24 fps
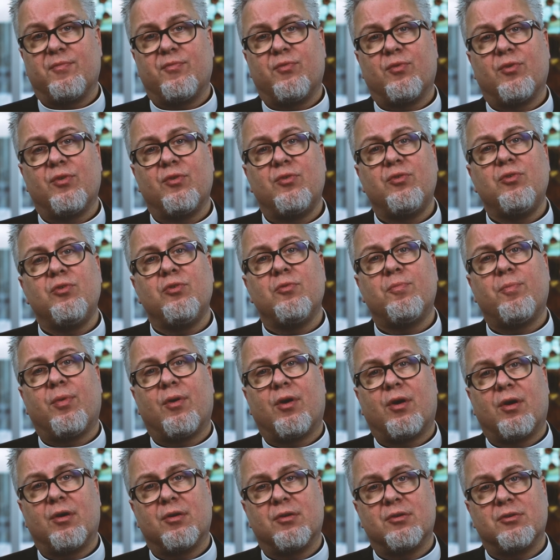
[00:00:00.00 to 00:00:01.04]
for a new
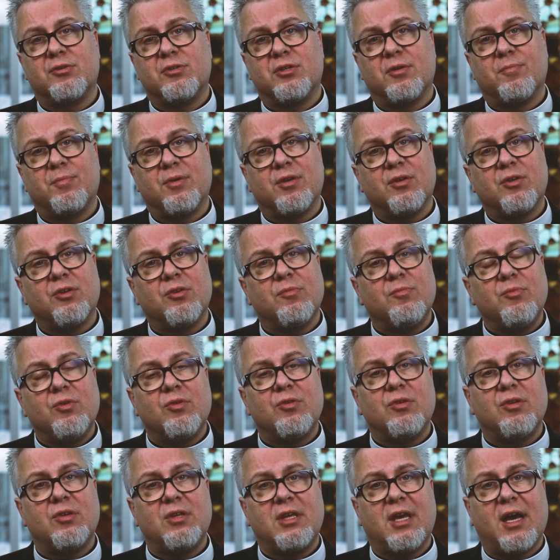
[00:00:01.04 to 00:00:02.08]
partnership and
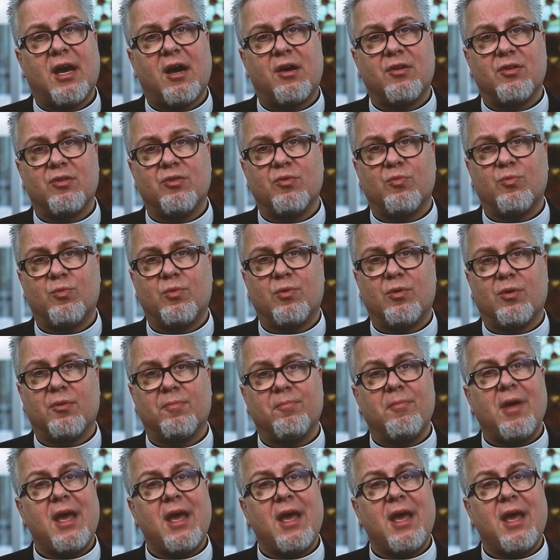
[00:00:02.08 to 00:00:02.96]
community out in the world.